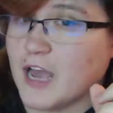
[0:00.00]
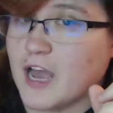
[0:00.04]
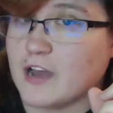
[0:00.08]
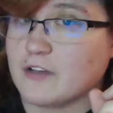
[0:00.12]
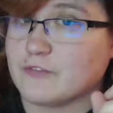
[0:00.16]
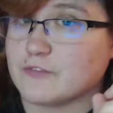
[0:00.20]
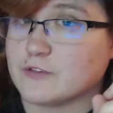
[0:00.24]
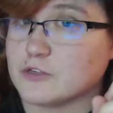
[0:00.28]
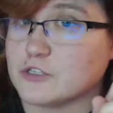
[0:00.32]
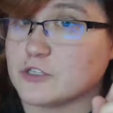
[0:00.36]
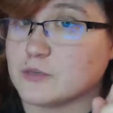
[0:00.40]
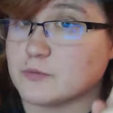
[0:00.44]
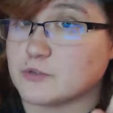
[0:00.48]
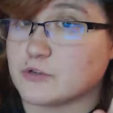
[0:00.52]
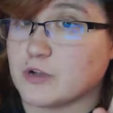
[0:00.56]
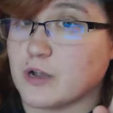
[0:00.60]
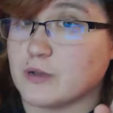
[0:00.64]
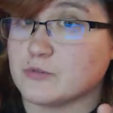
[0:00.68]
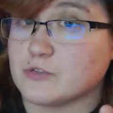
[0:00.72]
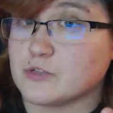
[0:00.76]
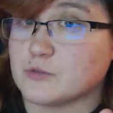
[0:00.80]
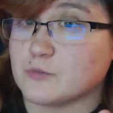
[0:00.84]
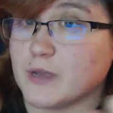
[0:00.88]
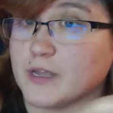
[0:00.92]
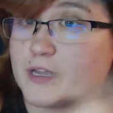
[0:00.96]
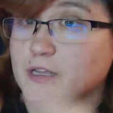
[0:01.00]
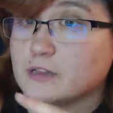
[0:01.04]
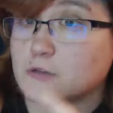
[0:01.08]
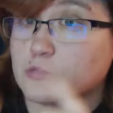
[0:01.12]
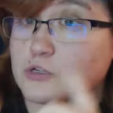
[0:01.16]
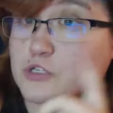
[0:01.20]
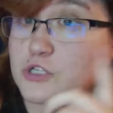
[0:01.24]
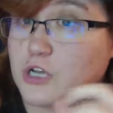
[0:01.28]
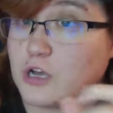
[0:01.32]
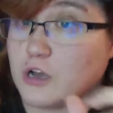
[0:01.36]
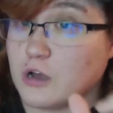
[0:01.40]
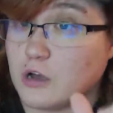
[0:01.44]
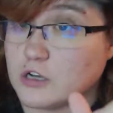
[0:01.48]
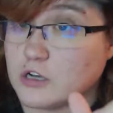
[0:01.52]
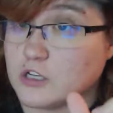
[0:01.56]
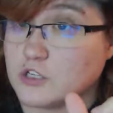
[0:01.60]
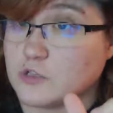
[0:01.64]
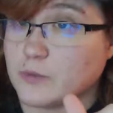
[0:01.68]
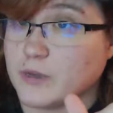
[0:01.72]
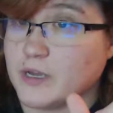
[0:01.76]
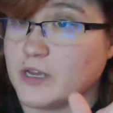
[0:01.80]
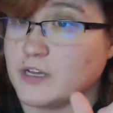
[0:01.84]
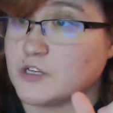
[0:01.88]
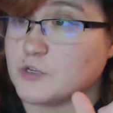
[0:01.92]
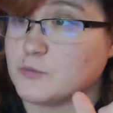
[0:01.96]
after subscribers and regulars on
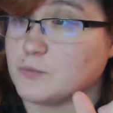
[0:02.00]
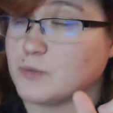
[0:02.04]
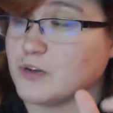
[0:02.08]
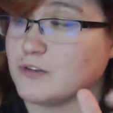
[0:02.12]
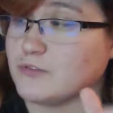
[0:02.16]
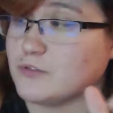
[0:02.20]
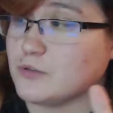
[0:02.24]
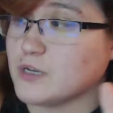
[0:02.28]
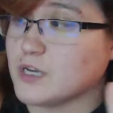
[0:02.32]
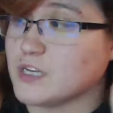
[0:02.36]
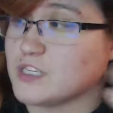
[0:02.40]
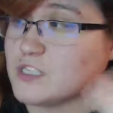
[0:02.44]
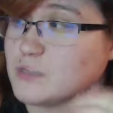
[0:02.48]
Twitch, but if you